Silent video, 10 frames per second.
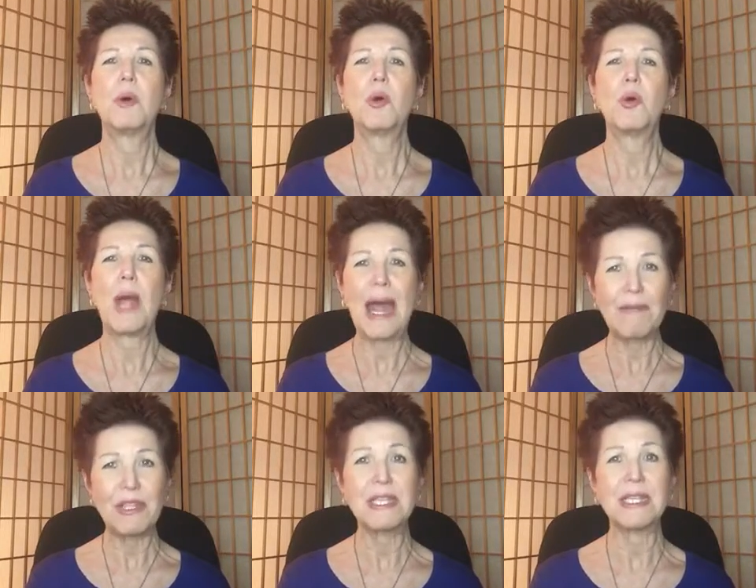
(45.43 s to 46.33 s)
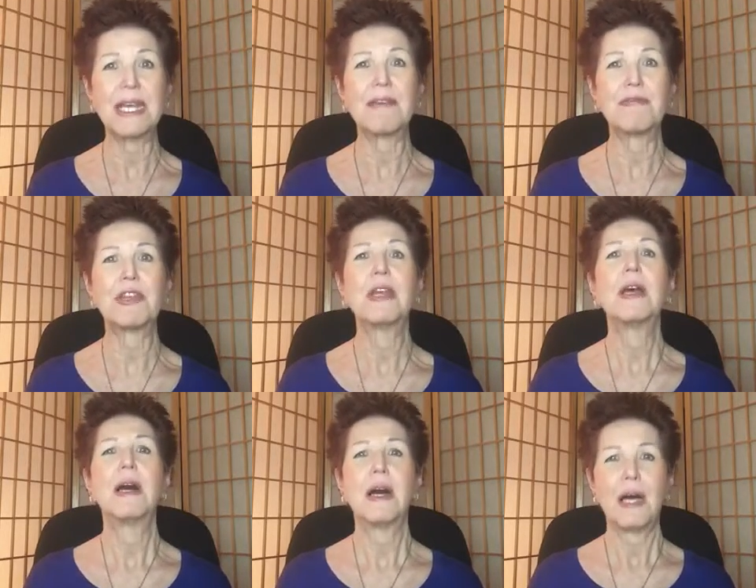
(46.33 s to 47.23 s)
who have this gift
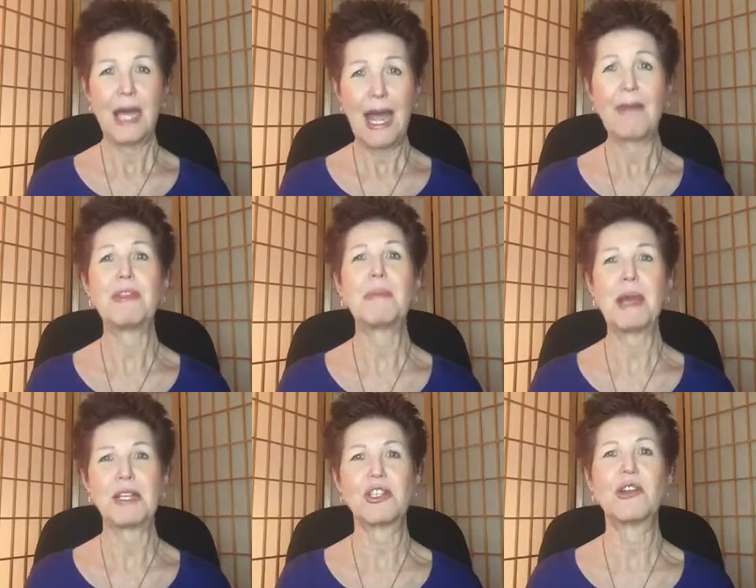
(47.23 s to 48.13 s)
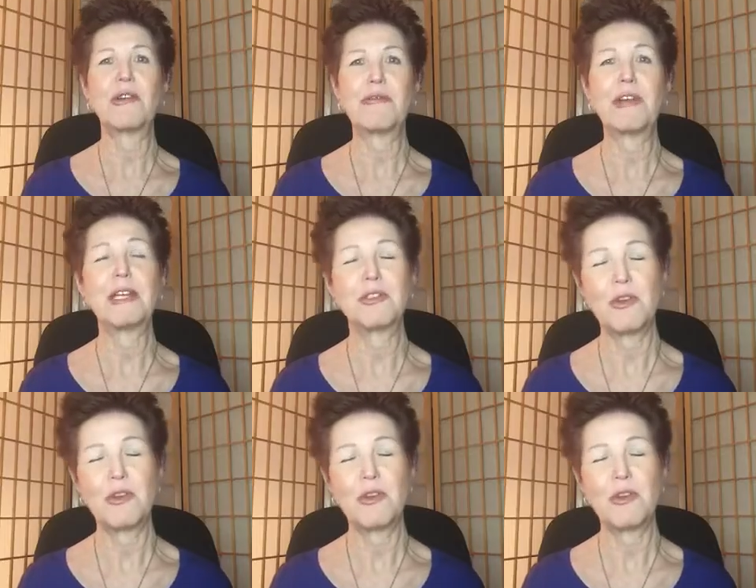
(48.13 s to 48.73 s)
have the imaginary friend.